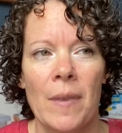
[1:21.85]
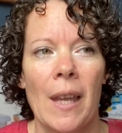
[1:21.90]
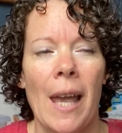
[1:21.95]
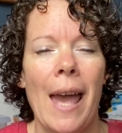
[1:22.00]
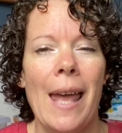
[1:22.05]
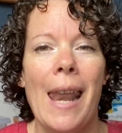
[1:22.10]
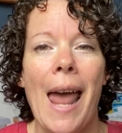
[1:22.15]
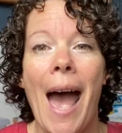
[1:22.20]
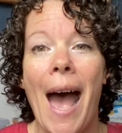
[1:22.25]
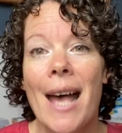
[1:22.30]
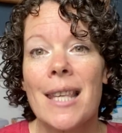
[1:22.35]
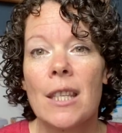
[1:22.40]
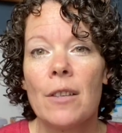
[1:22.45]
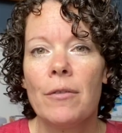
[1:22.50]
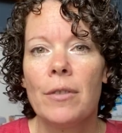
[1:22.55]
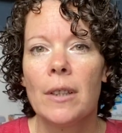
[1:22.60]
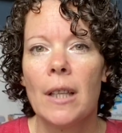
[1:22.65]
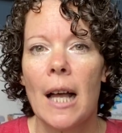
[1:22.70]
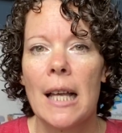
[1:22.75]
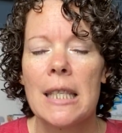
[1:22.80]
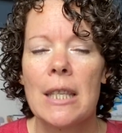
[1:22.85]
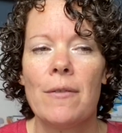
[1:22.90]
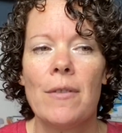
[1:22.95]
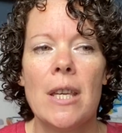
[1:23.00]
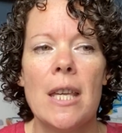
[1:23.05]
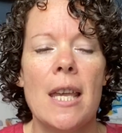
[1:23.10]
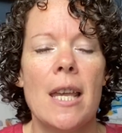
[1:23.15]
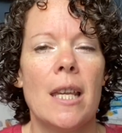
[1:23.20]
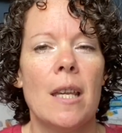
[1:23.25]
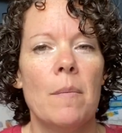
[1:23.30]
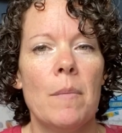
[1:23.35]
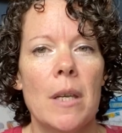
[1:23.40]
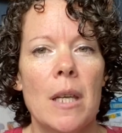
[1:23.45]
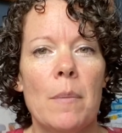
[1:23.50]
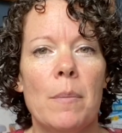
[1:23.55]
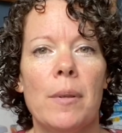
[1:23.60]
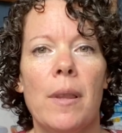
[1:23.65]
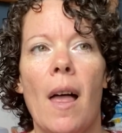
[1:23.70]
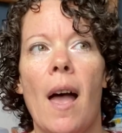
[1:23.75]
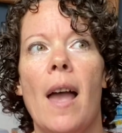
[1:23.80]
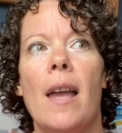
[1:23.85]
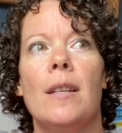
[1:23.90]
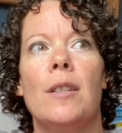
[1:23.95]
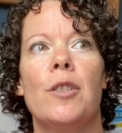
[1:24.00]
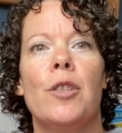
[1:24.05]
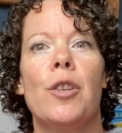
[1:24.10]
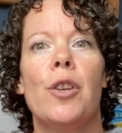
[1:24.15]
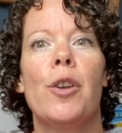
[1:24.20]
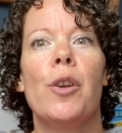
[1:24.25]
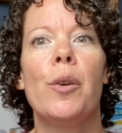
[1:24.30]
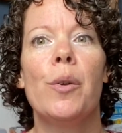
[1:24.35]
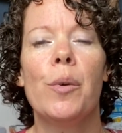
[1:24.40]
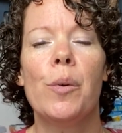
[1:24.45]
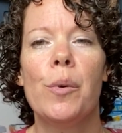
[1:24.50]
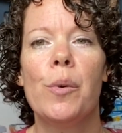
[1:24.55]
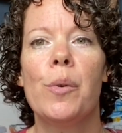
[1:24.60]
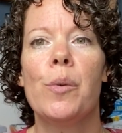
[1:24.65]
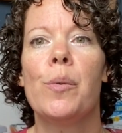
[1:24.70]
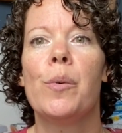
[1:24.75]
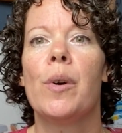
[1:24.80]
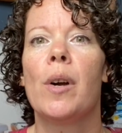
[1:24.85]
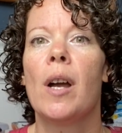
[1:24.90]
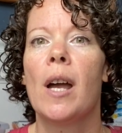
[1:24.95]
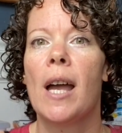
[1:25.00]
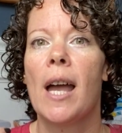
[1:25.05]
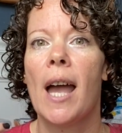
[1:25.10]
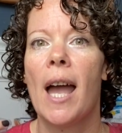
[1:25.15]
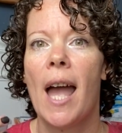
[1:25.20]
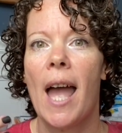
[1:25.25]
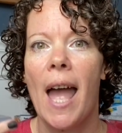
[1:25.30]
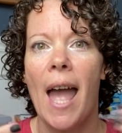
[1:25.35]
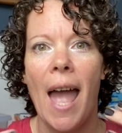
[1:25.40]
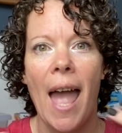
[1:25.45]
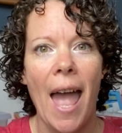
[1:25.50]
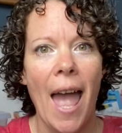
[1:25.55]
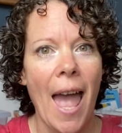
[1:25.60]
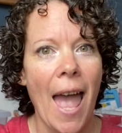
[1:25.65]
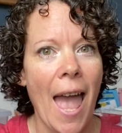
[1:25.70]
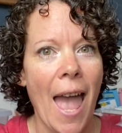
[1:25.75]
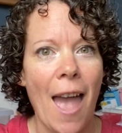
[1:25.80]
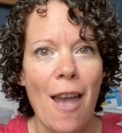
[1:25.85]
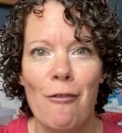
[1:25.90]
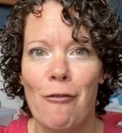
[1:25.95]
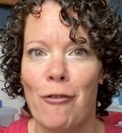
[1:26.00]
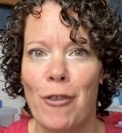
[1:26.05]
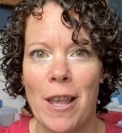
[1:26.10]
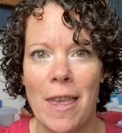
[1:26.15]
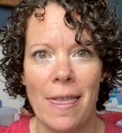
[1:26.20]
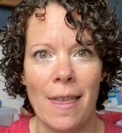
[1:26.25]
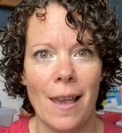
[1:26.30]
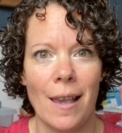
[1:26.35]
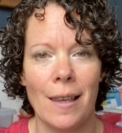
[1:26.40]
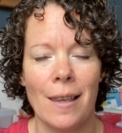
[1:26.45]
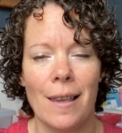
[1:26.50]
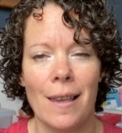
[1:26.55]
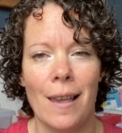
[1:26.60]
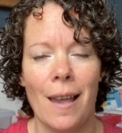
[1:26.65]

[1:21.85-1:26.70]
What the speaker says: And as a philosophy, it can be applied to everything.